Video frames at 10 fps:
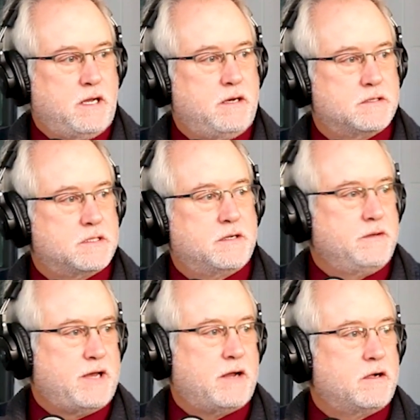And there's a lot.
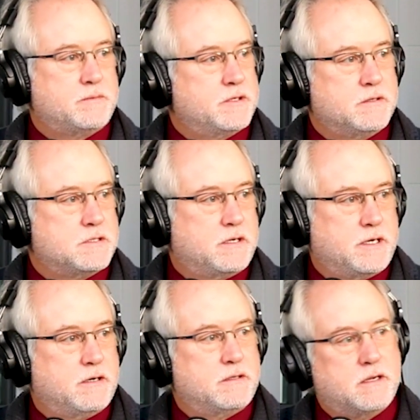You've had entrepreneurs on
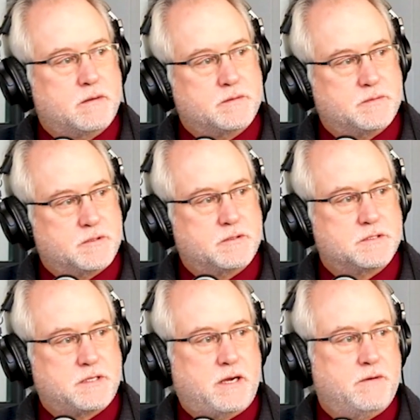here. A lot of
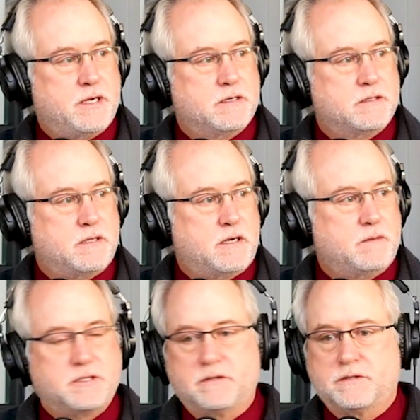entrepreneurs are that way. A lot of
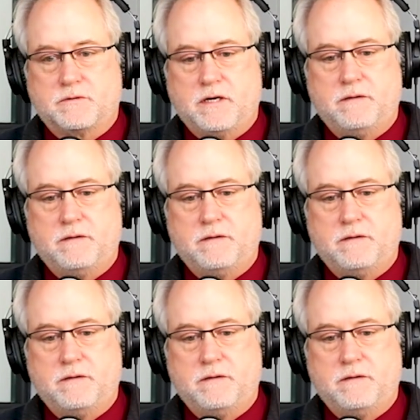entrepreneurs will come